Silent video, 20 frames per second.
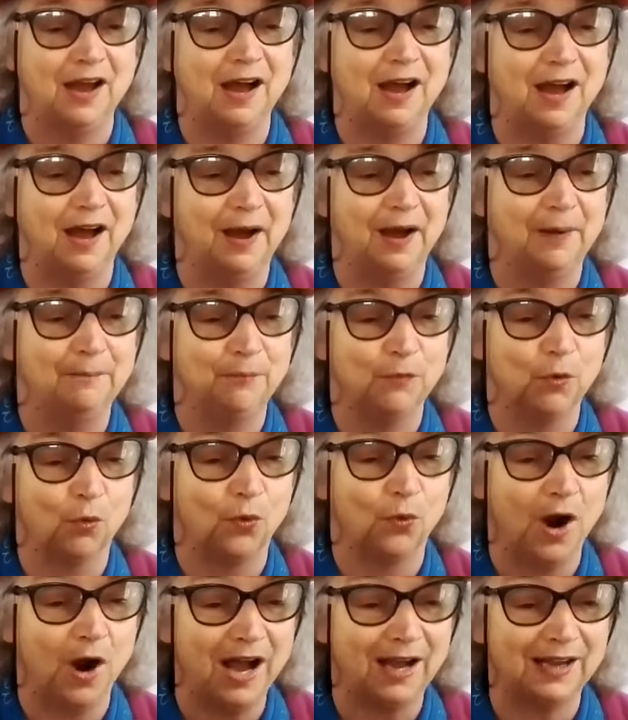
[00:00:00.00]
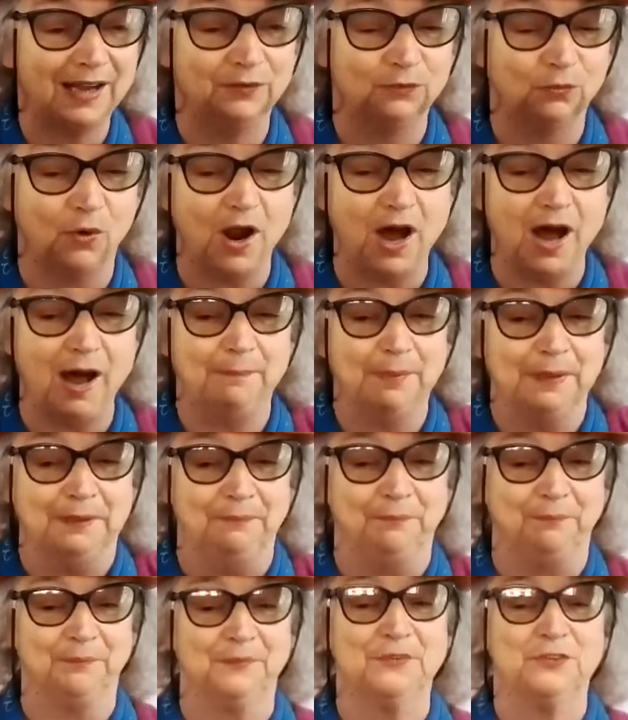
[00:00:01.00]
um, rock and
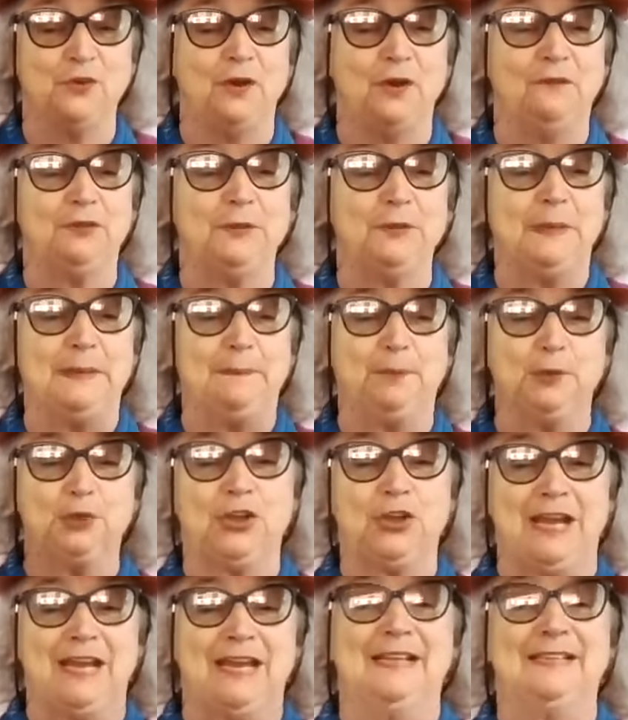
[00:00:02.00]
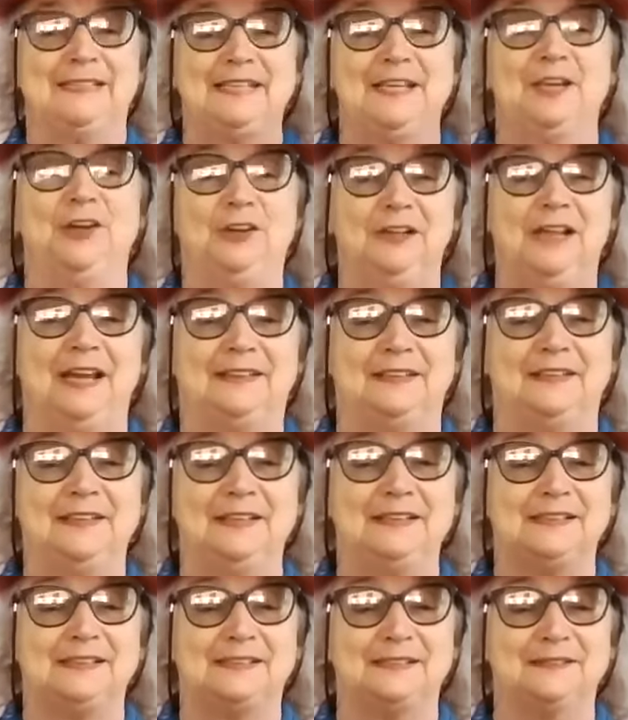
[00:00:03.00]
robin. So everybody put your hands here like
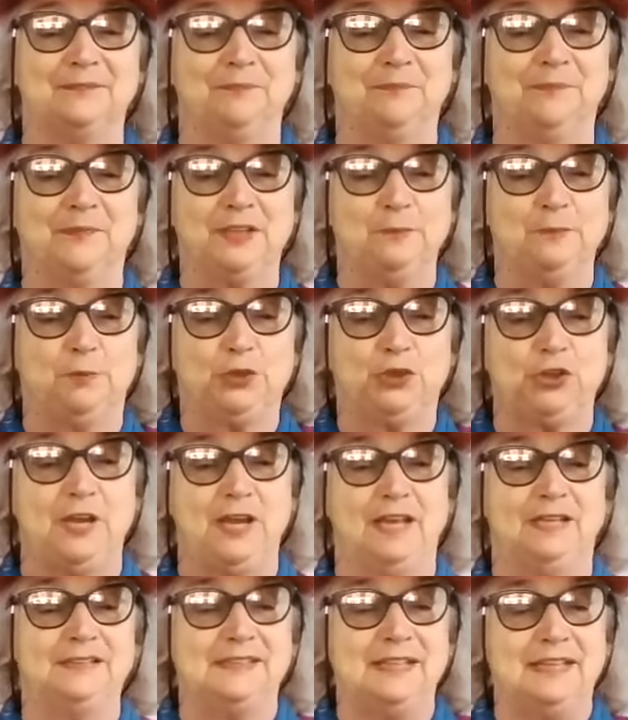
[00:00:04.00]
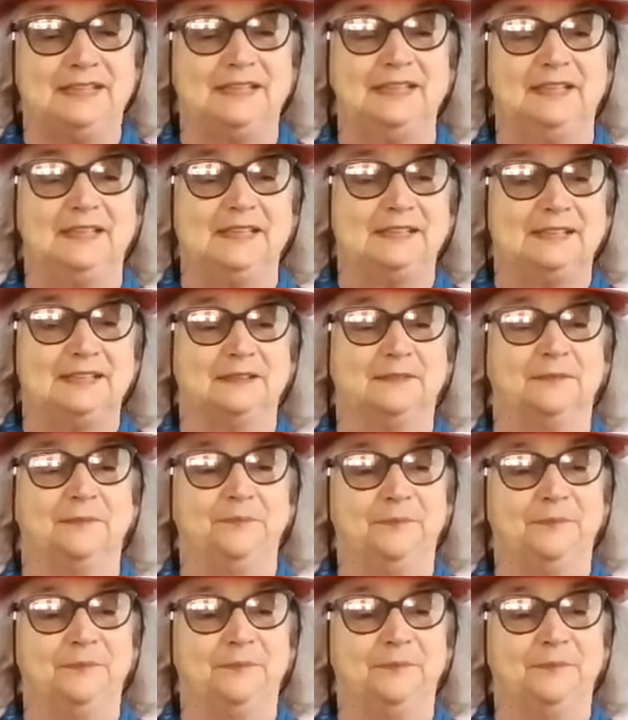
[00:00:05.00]
this. Can you put your hands like this?